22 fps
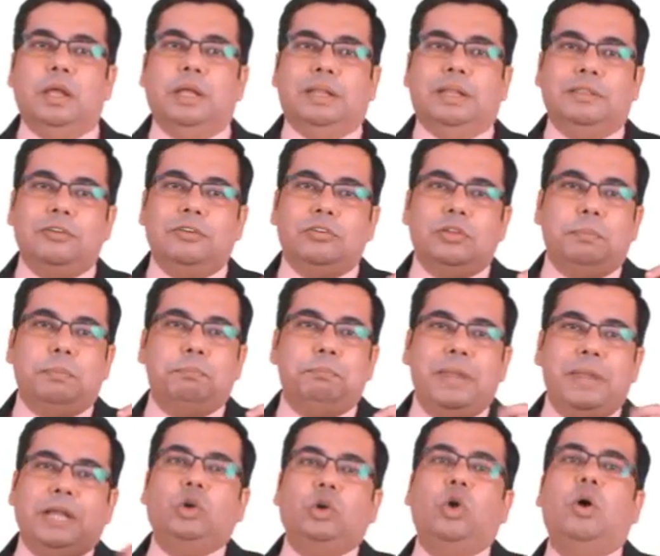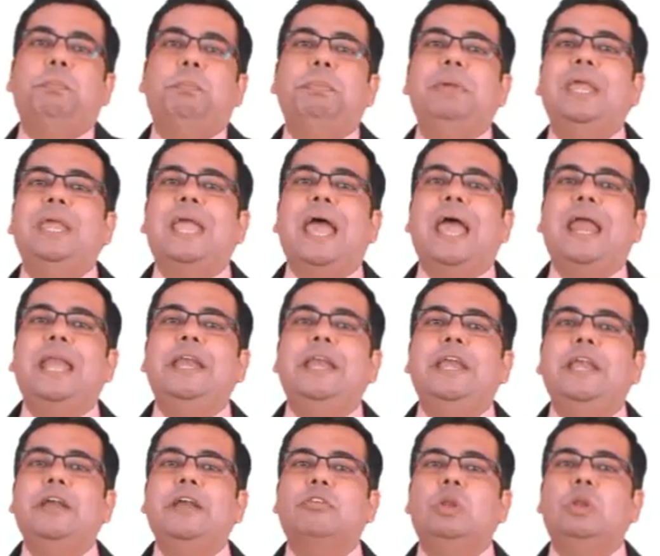This is a big topic
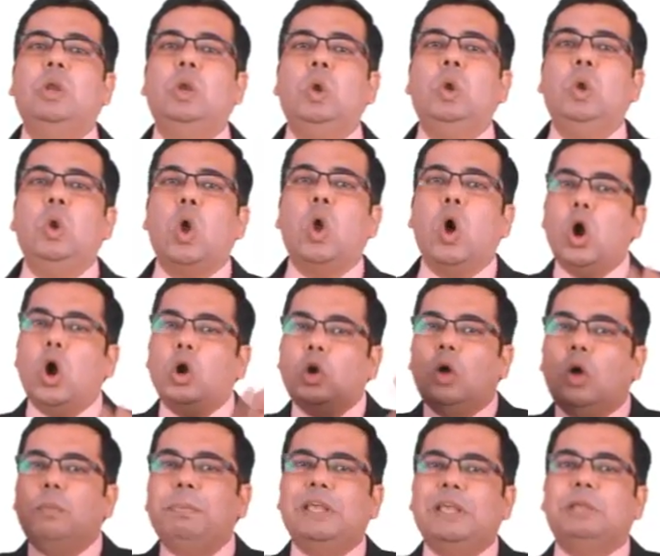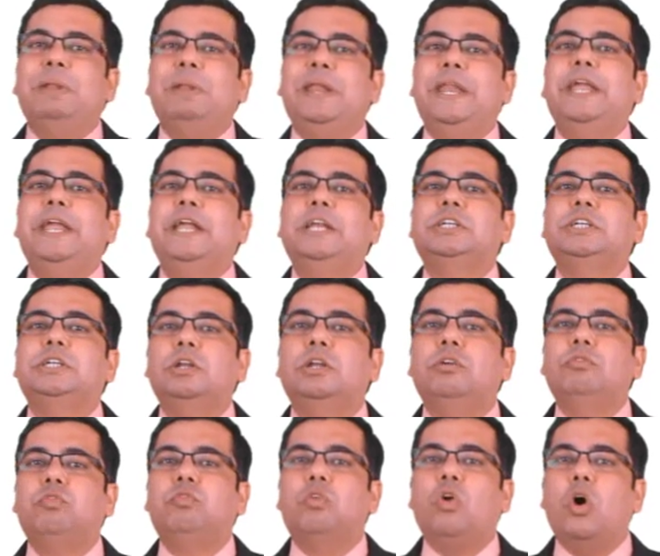and needs lot of
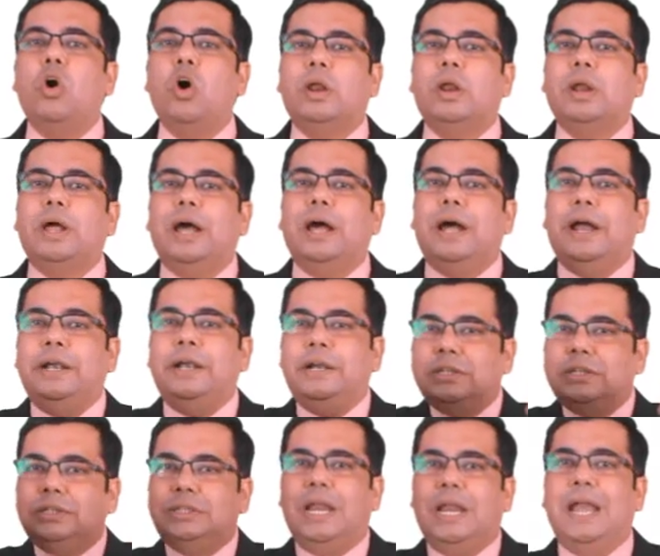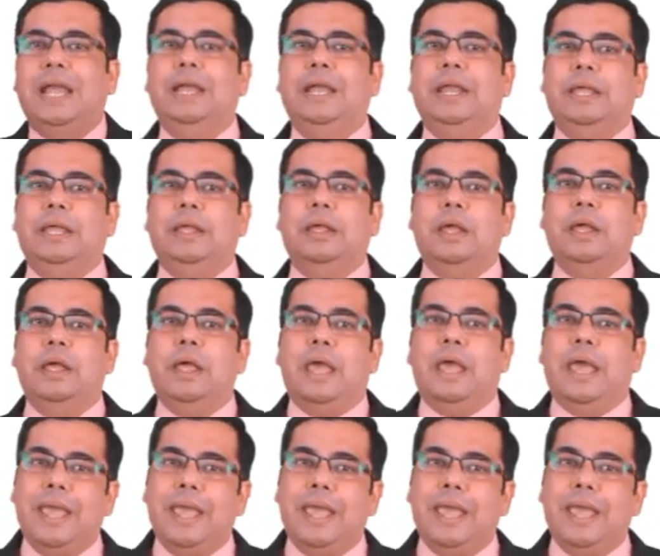explanation for understanding.